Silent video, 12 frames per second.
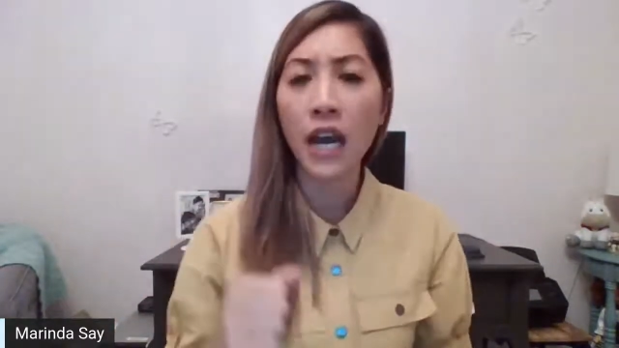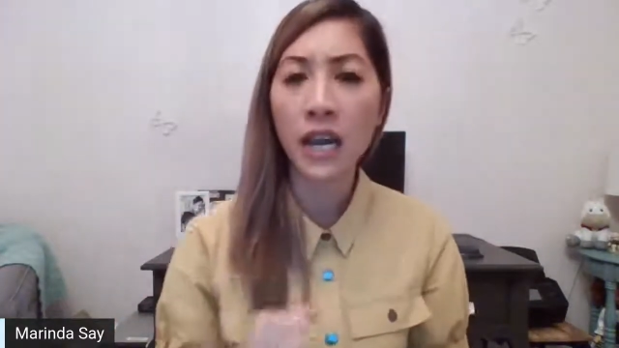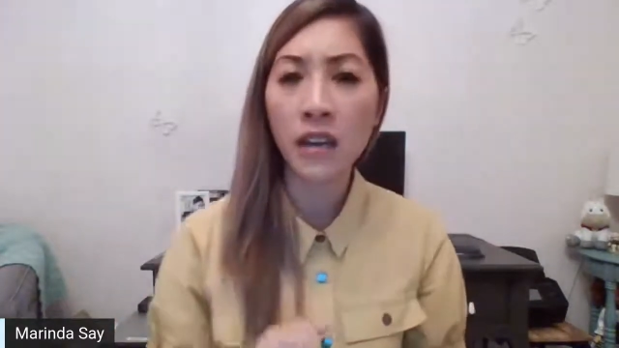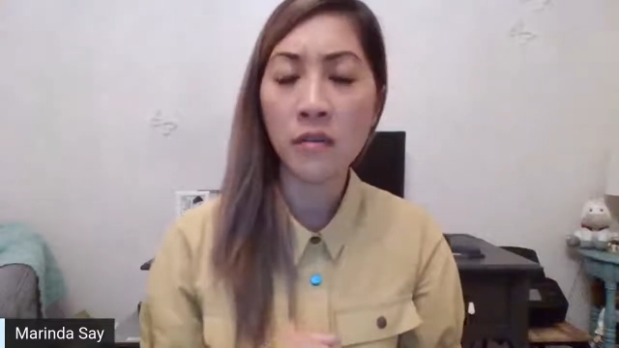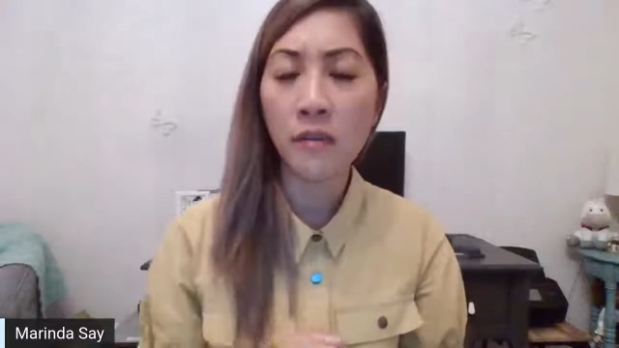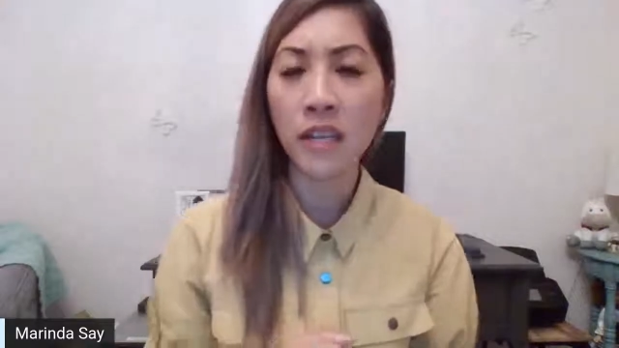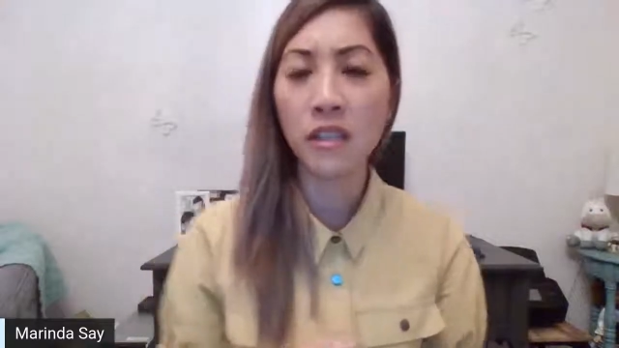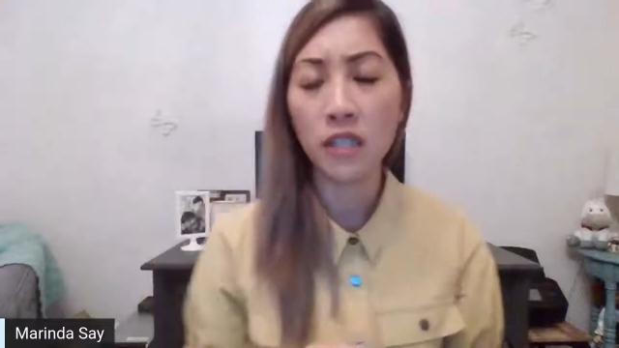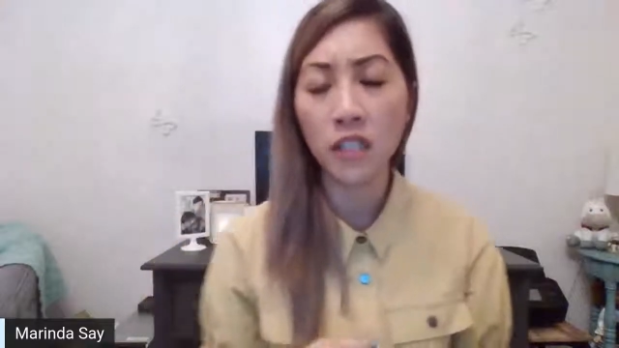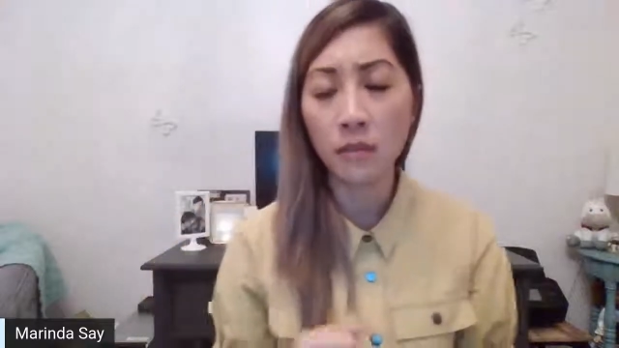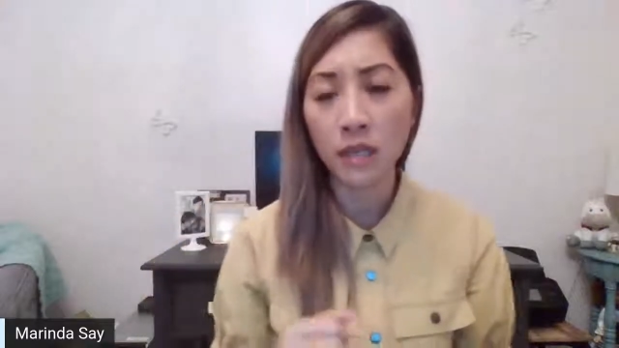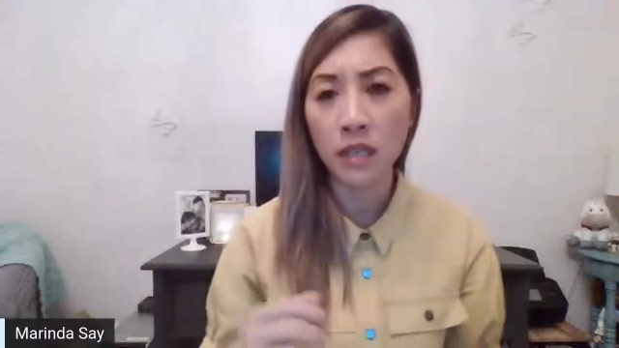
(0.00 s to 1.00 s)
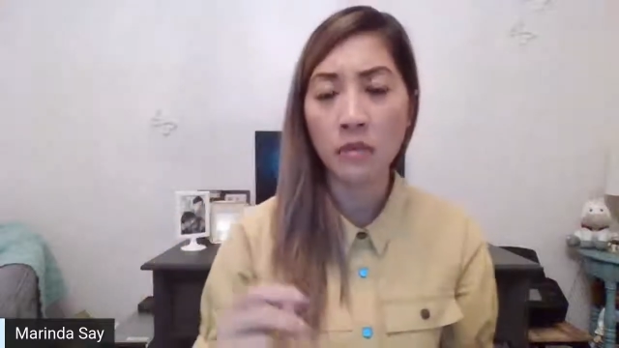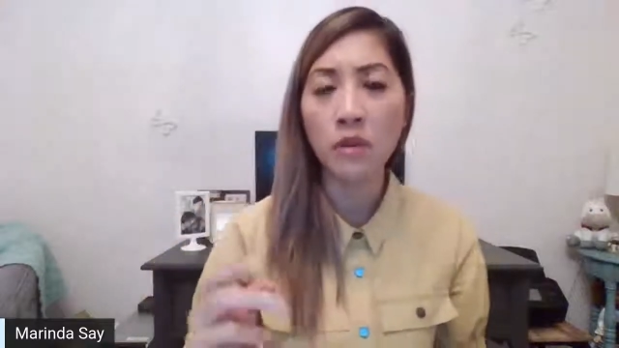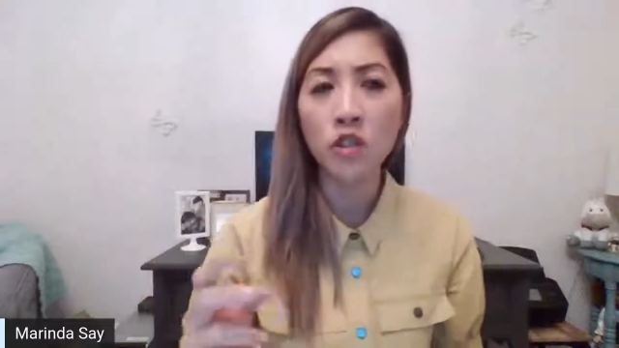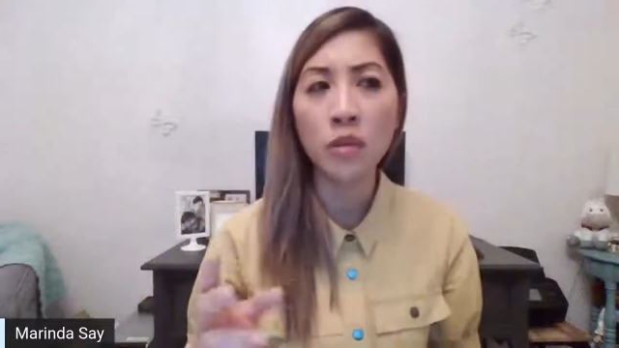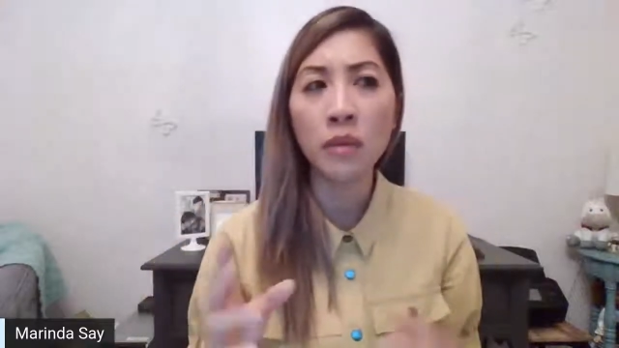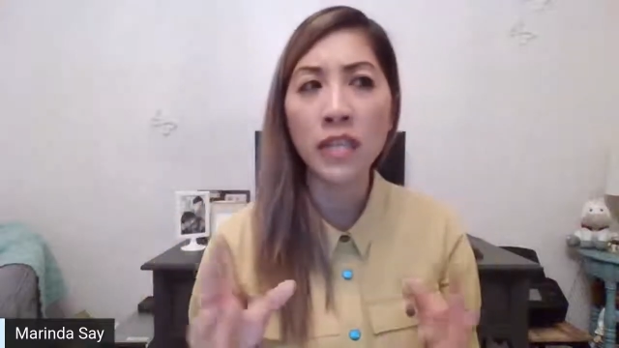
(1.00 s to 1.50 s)
I don't want to be
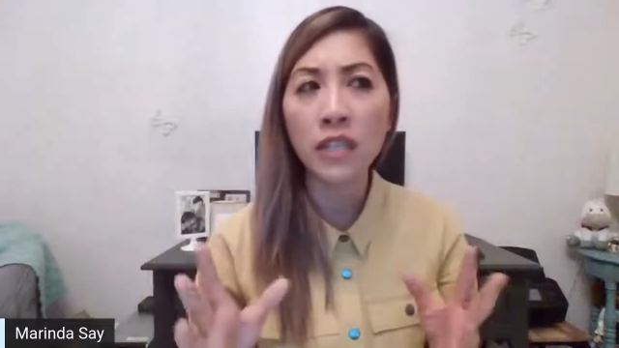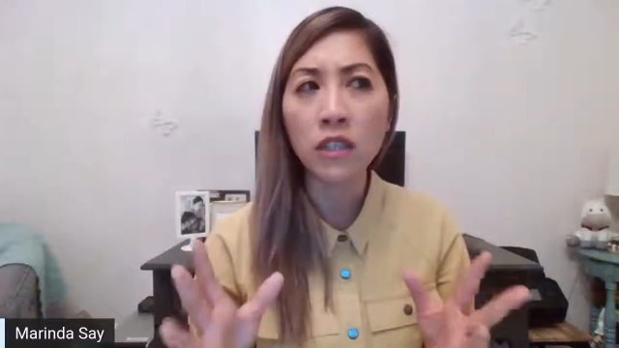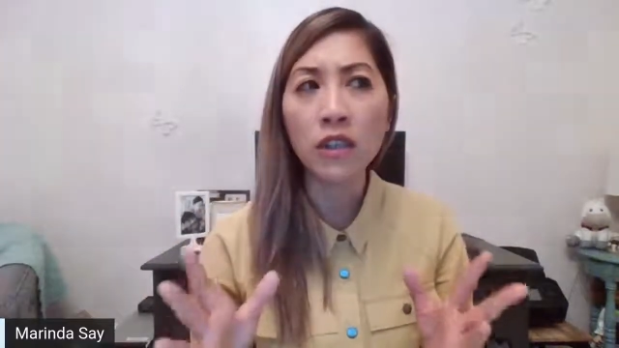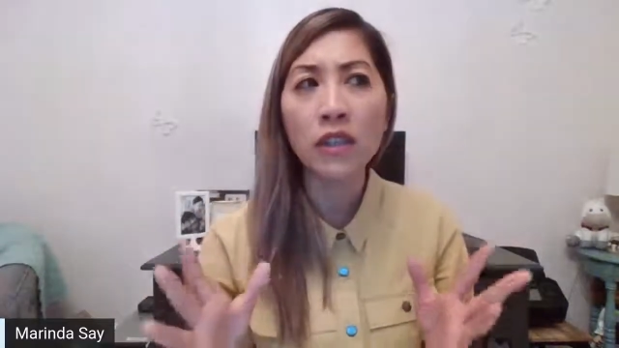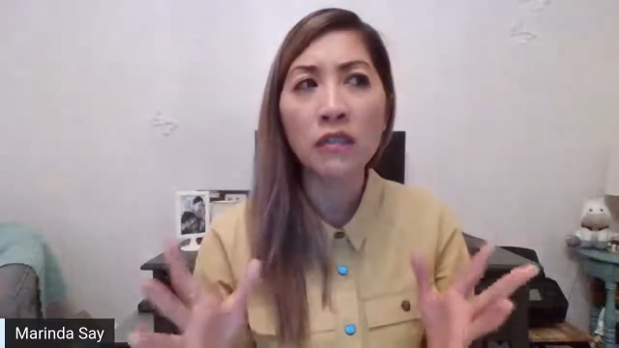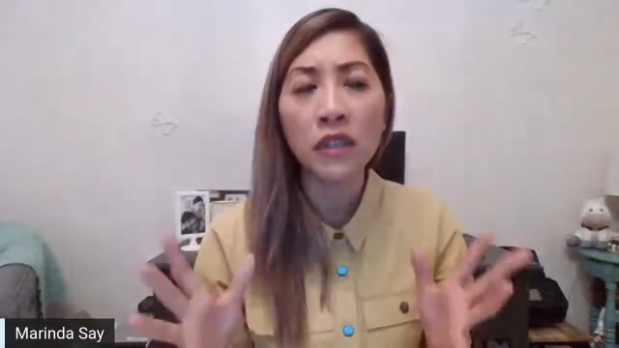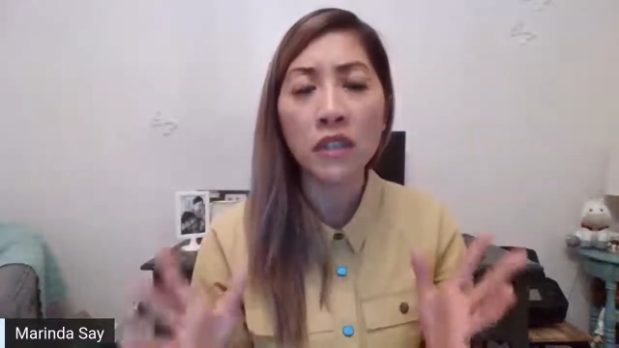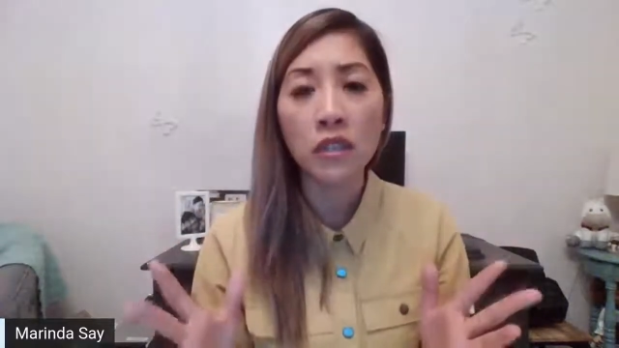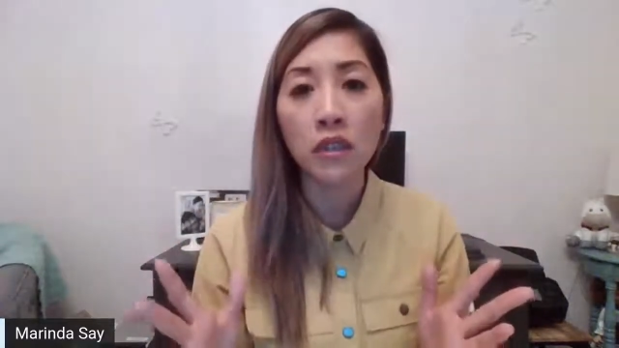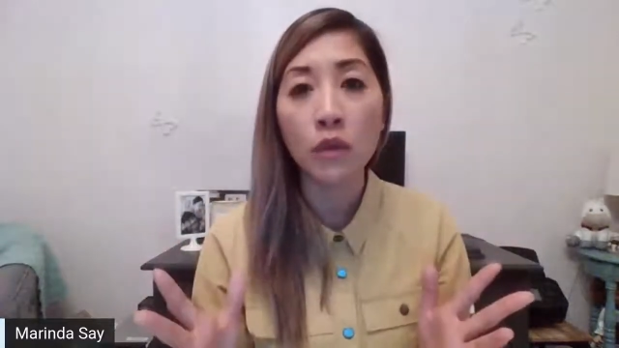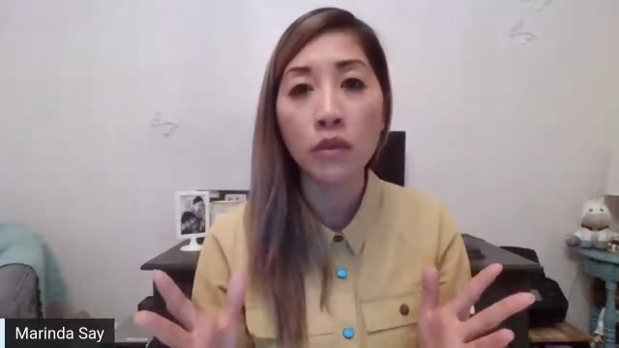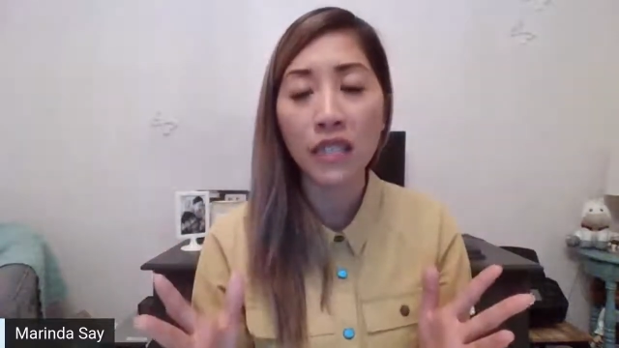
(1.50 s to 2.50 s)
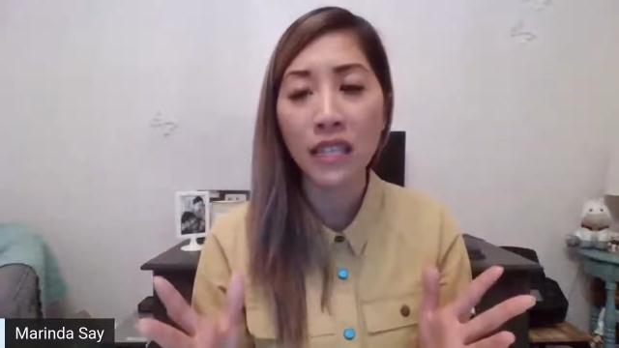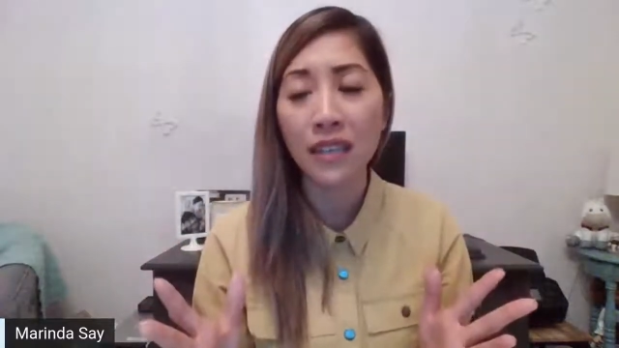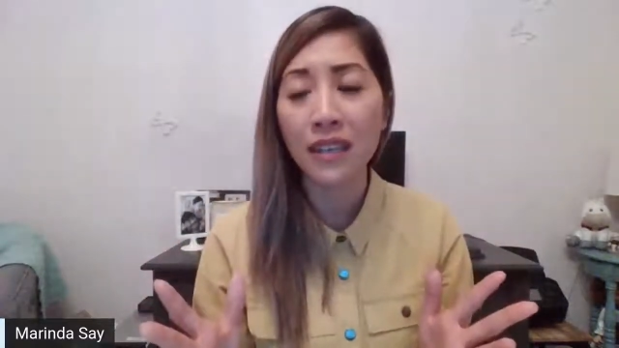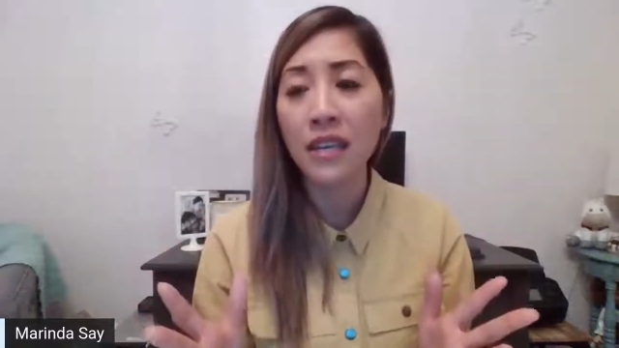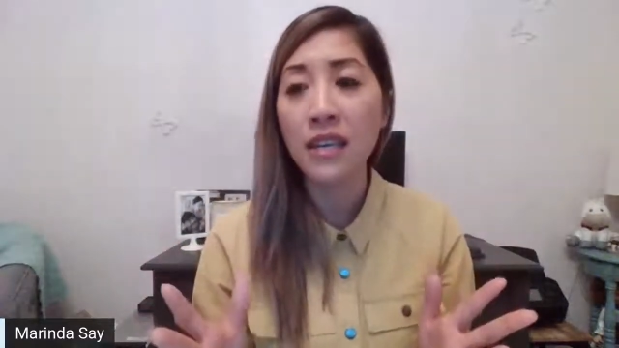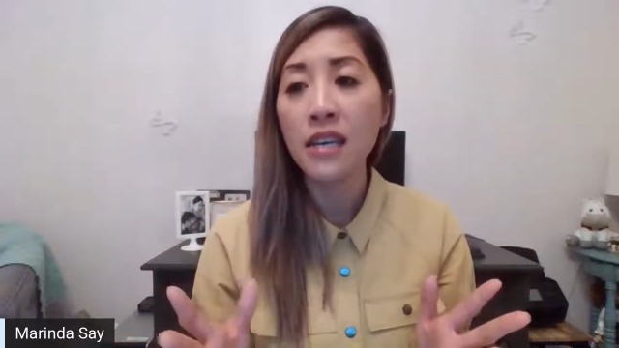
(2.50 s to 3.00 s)
emotional, but it feels
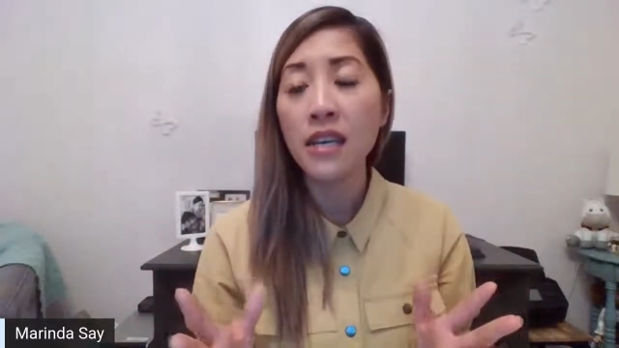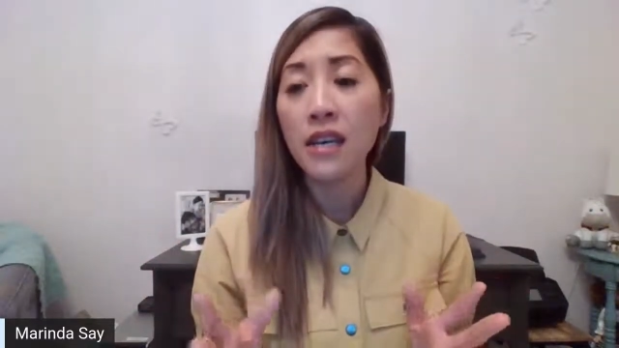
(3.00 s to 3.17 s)
lonely,